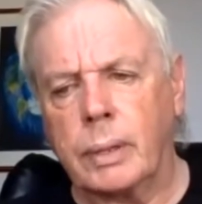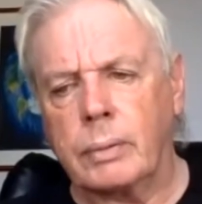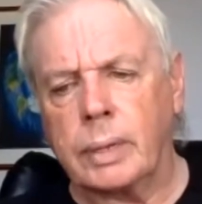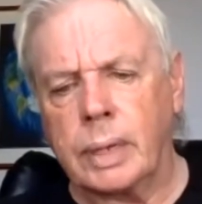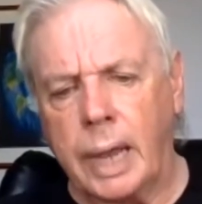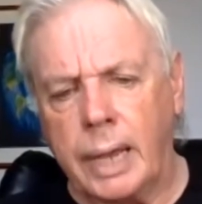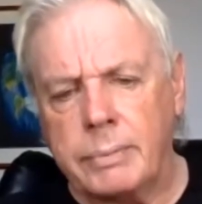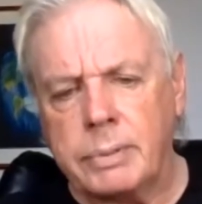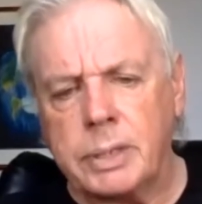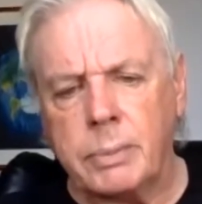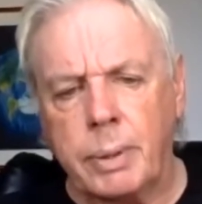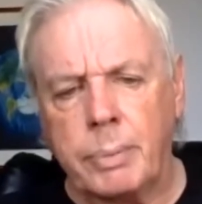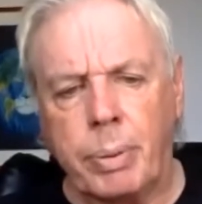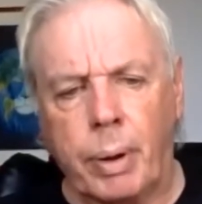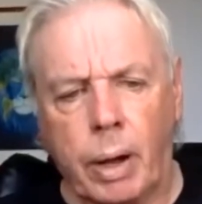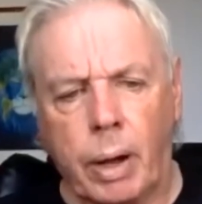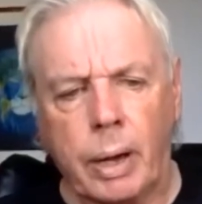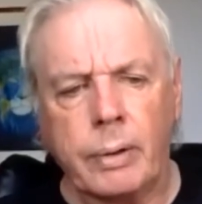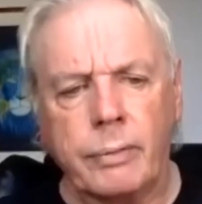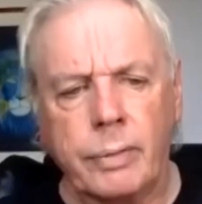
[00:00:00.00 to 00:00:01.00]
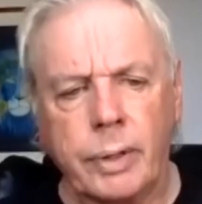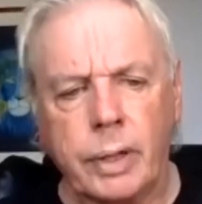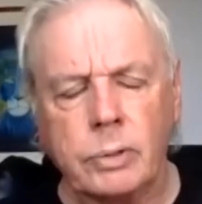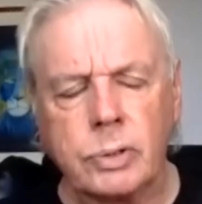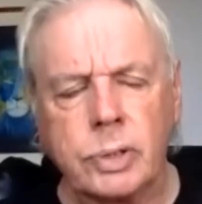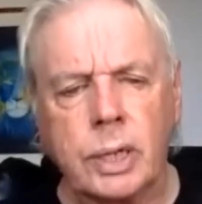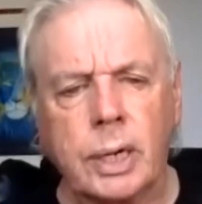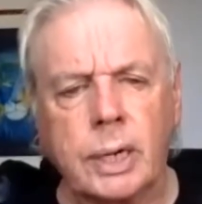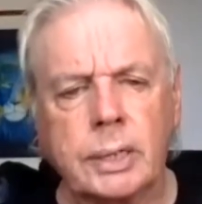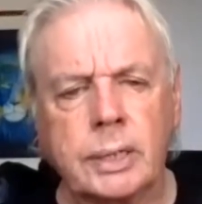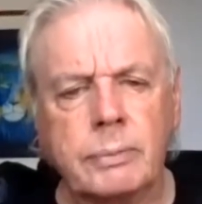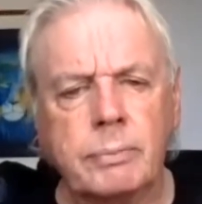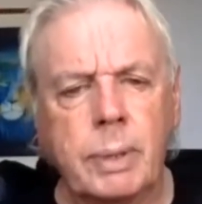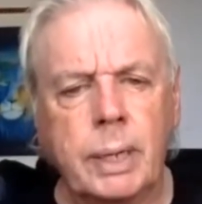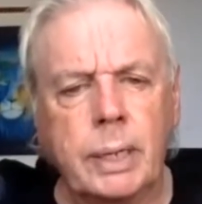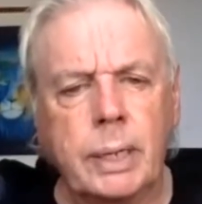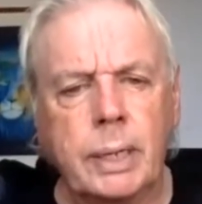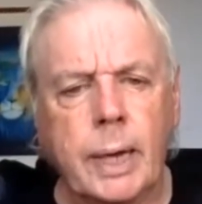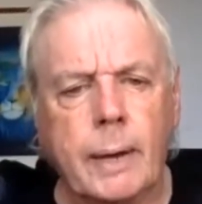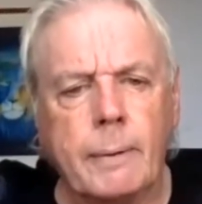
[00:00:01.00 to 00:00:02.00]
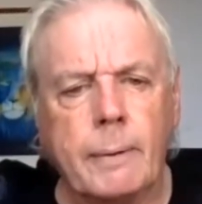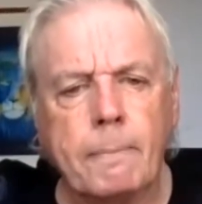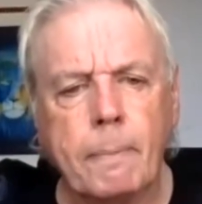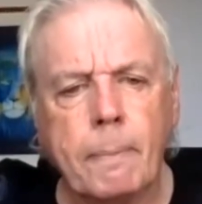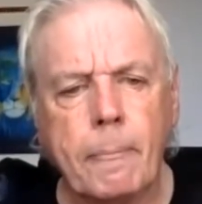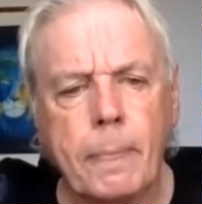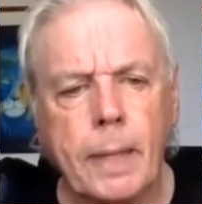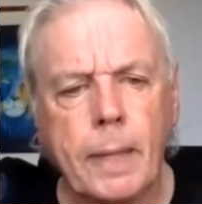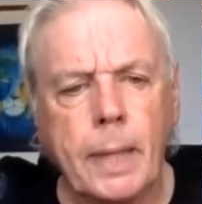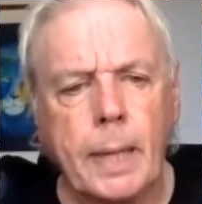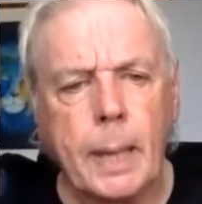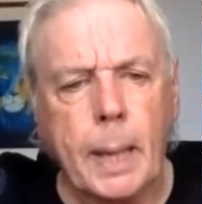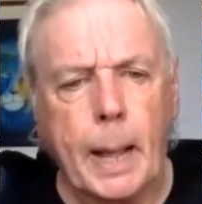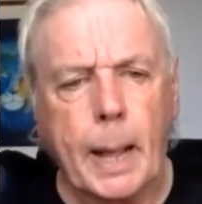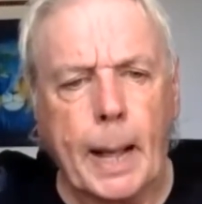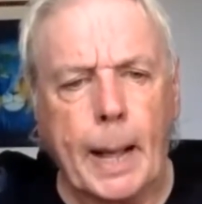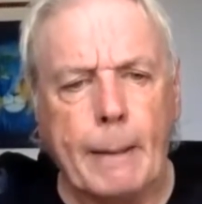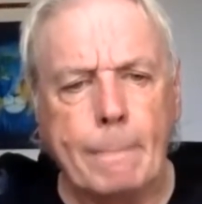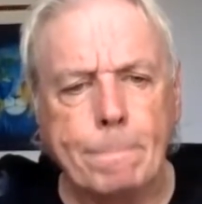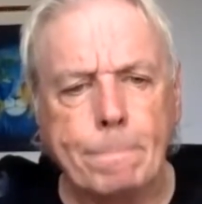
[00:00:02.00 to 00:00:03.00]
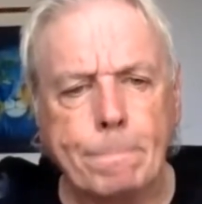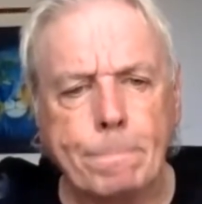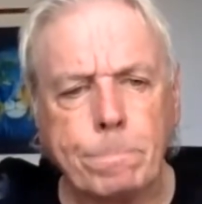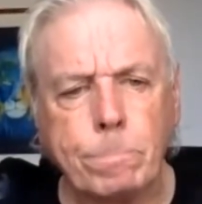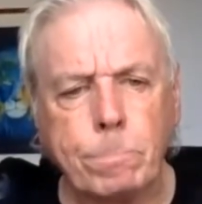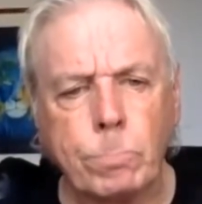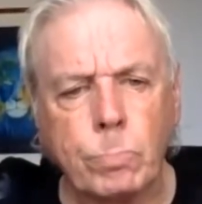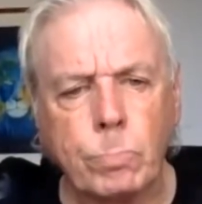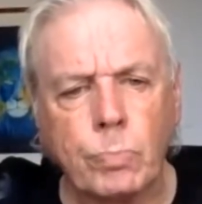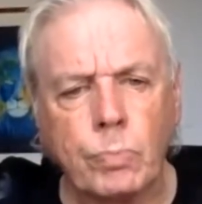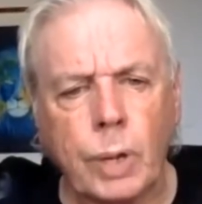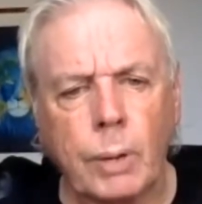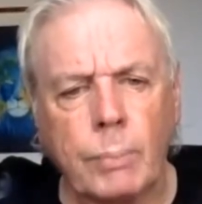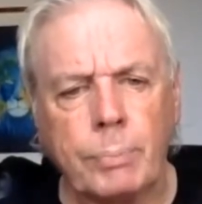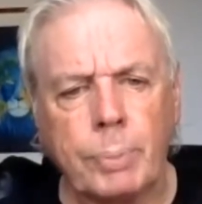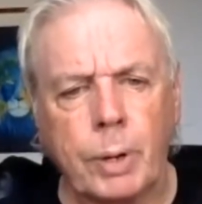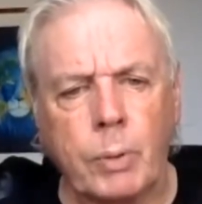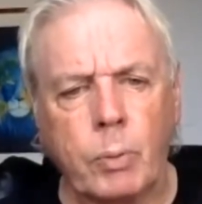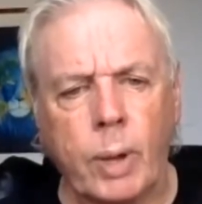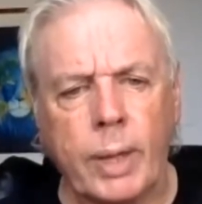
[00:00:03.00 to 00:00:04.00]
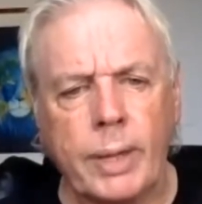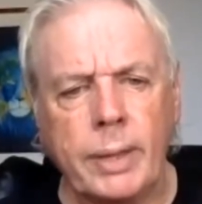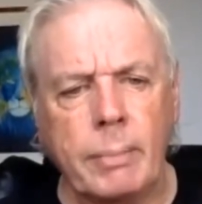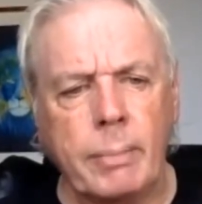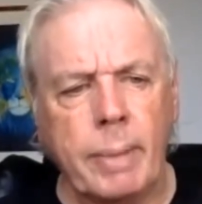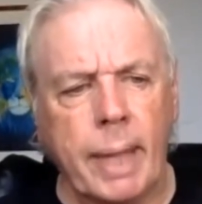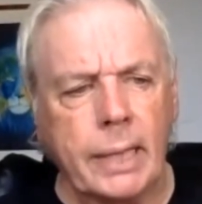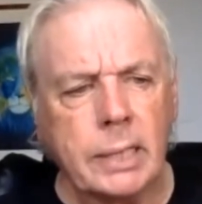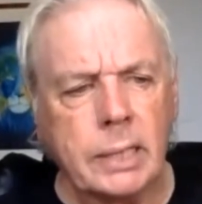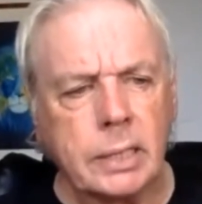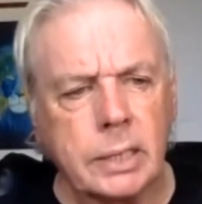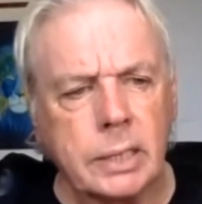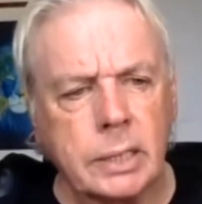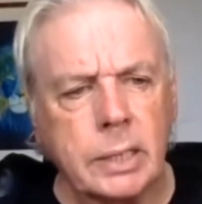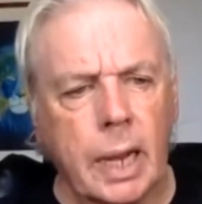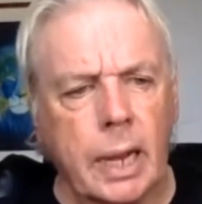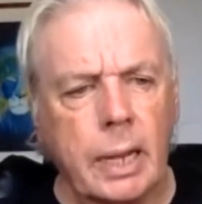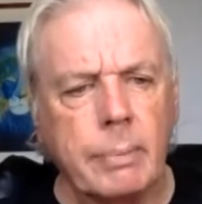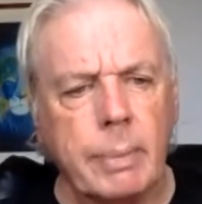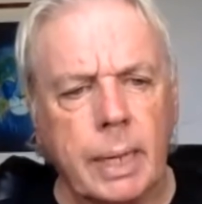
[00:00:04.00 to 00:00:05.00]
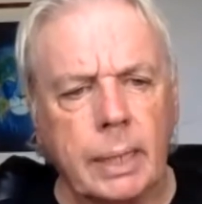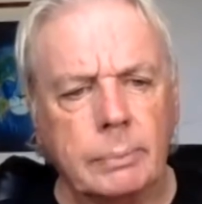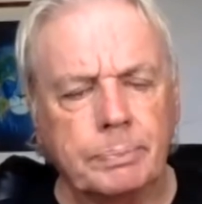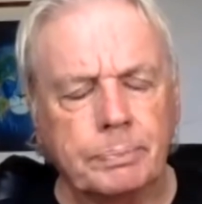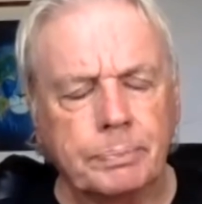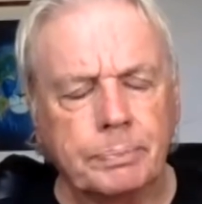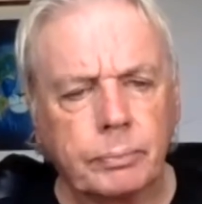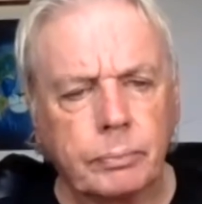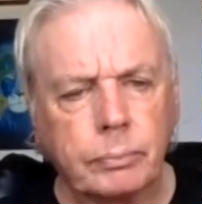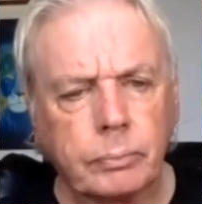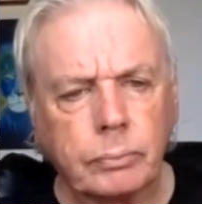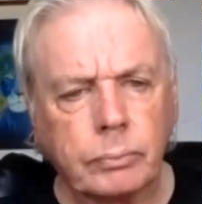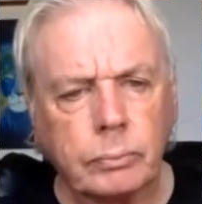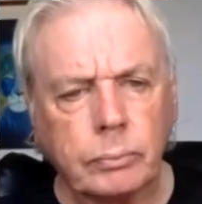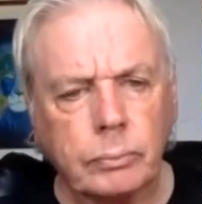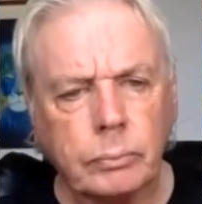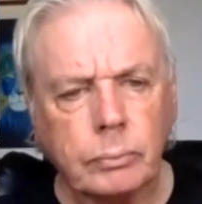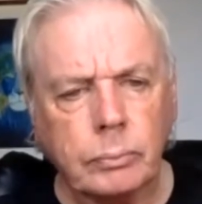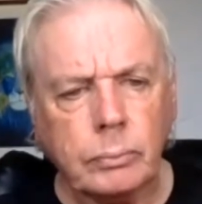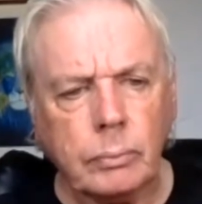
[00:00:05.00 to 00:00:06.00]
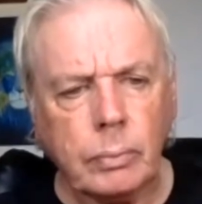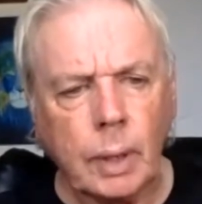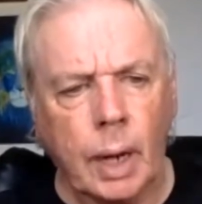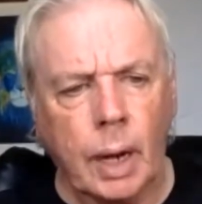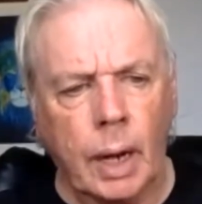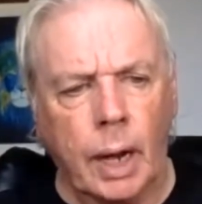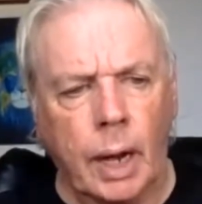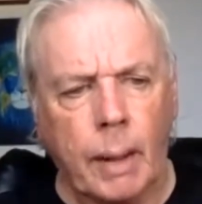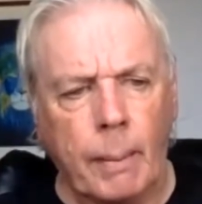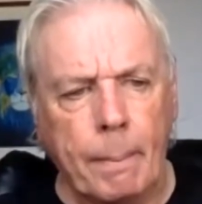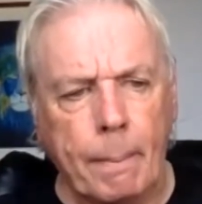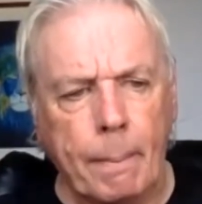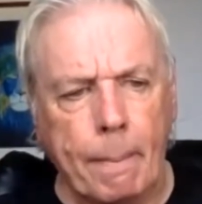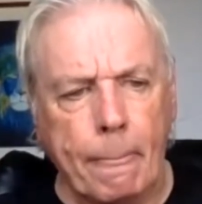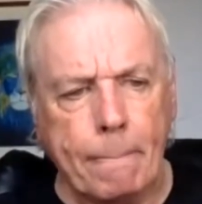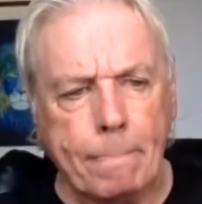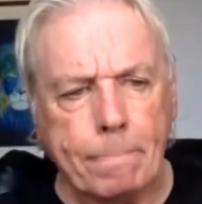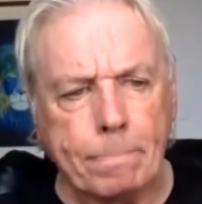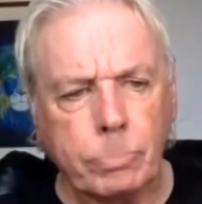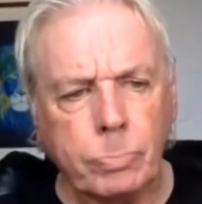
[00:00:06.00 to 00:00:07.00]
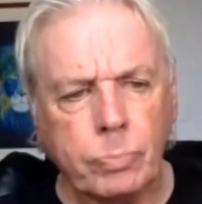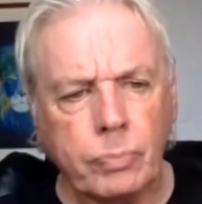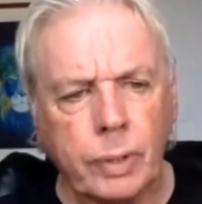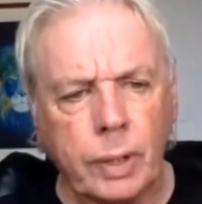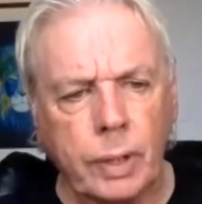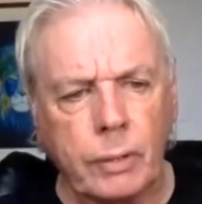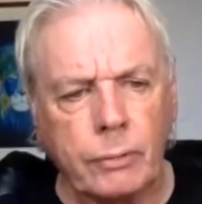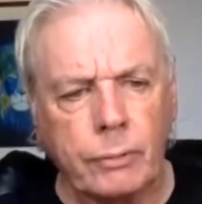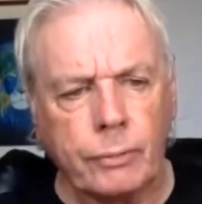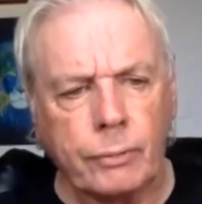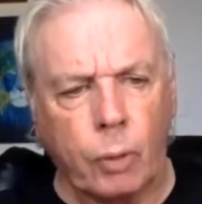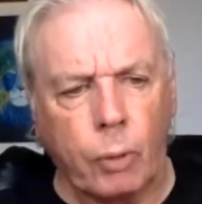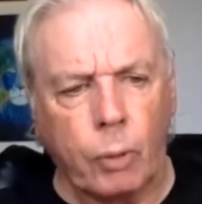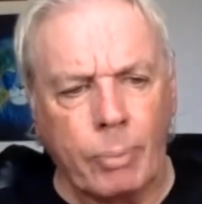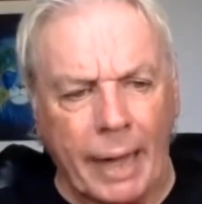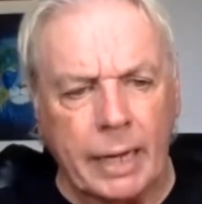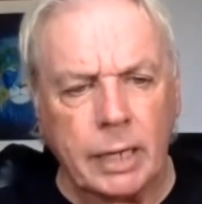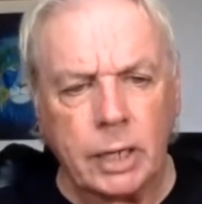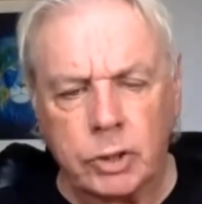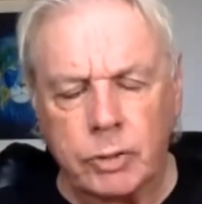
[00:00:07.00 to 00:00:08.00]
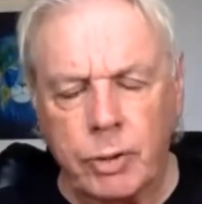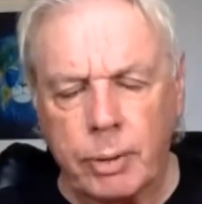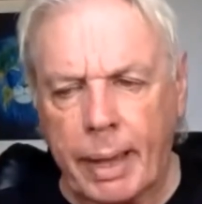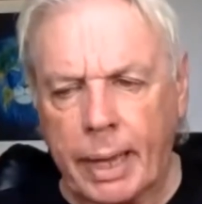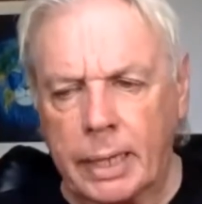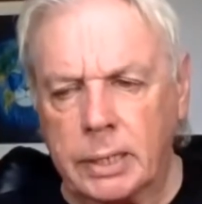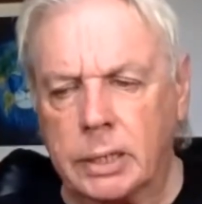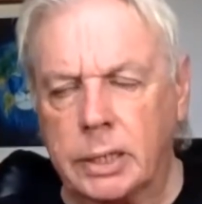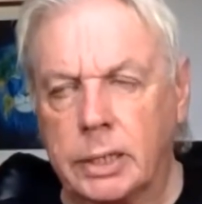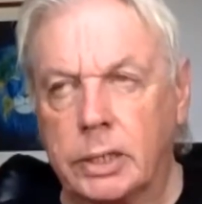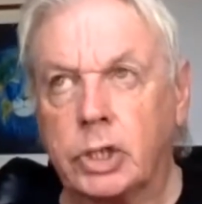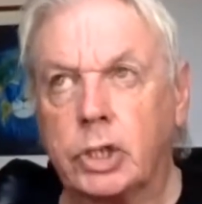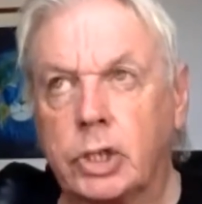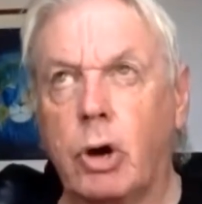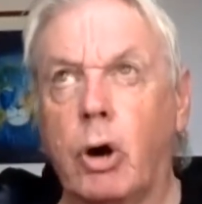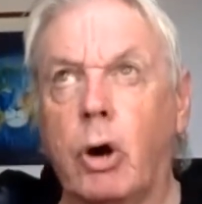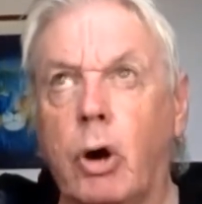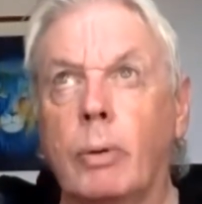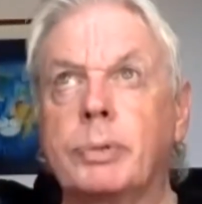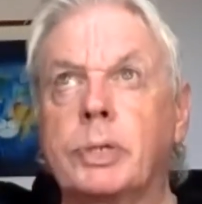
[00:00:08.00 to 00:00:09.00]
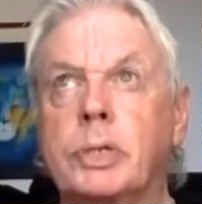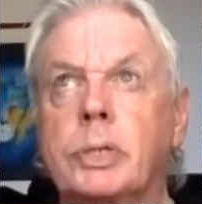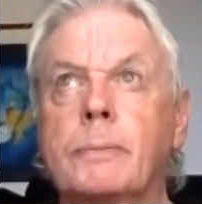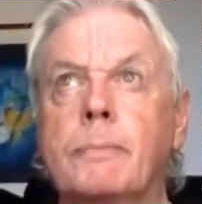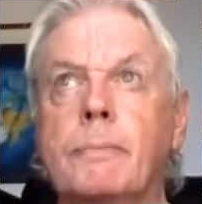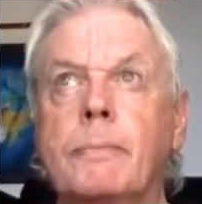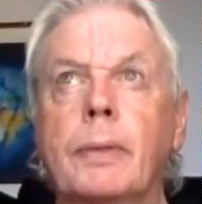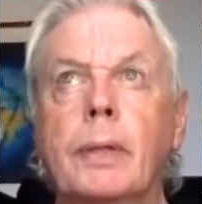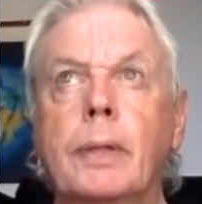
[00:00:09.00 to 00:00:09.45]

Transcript: claims to be part of the alternative media. Um, but when the masks came in um, for mandatory masks in shops,